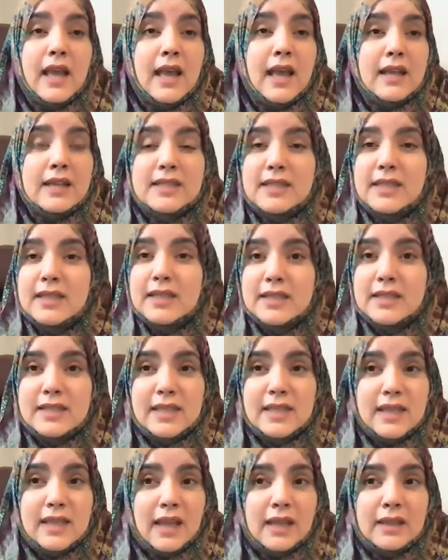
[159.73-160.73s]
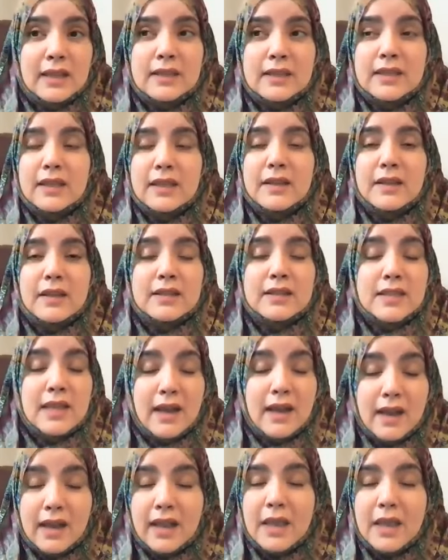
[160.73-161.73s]
And since that
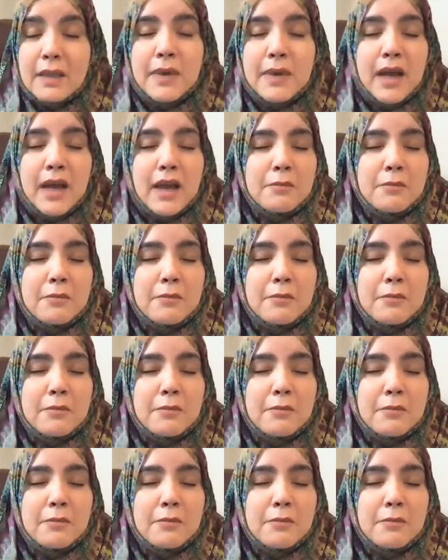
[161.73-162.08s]
time,